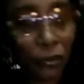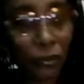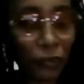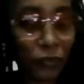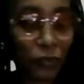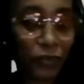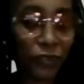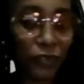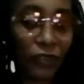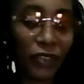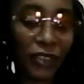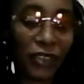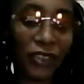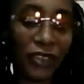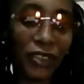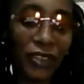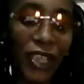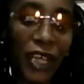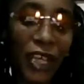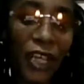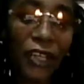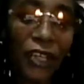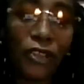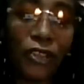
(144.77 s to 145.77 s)
is not
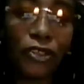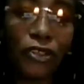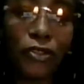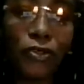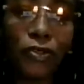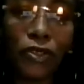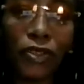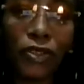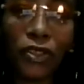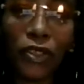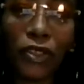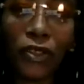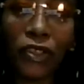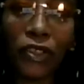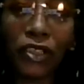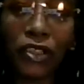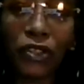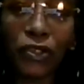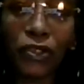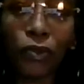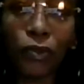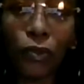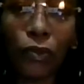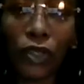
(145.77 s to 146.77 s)
using their
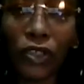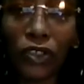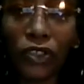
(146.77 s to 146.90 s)
intuition.